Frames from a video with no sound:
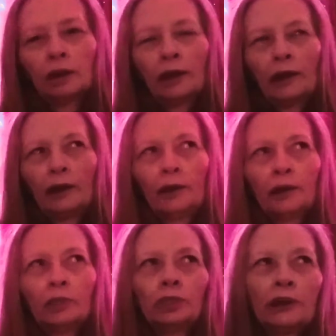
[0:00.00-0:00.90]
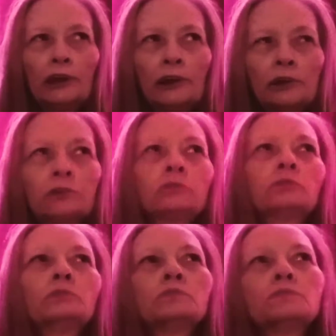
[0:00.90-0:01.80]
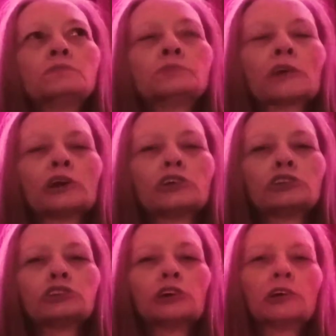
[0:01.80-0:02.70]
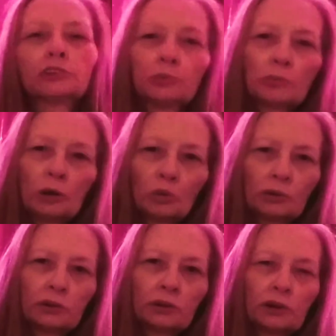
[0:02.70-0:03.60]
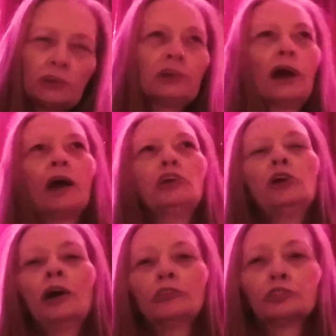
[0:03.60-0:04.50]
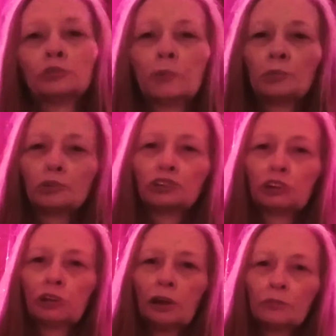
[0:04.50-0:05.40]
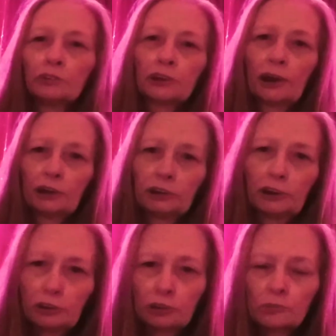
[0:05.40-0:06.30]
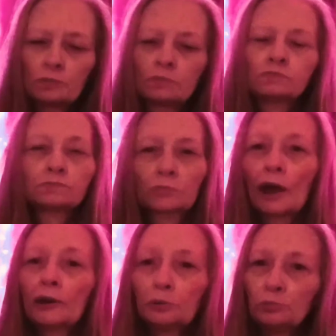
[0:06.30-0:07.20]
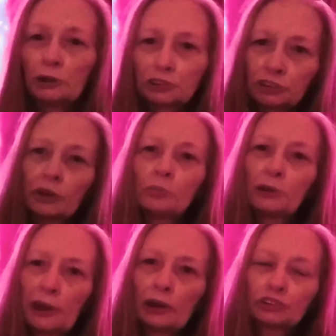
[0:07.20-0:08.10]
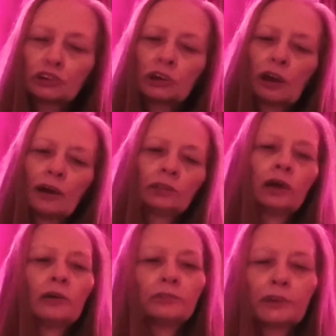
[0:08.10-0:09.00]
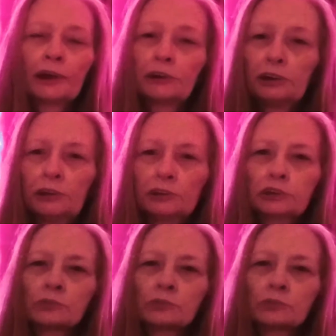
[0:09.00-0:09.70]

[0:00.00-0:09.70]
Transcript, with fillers: and then she ends up going. You got you have to remember she loves antiques. I didn't mention that, but yeah, she uh, loves antiques,